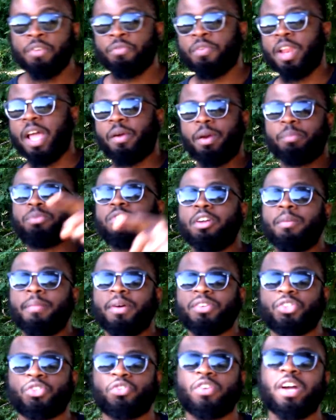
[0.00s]
Like what I'm talking
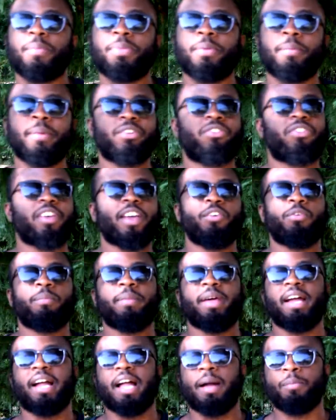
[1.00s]
about, subscribe to my channel,
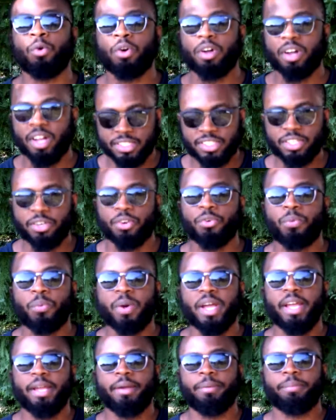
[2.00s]
man. I got more content on the way.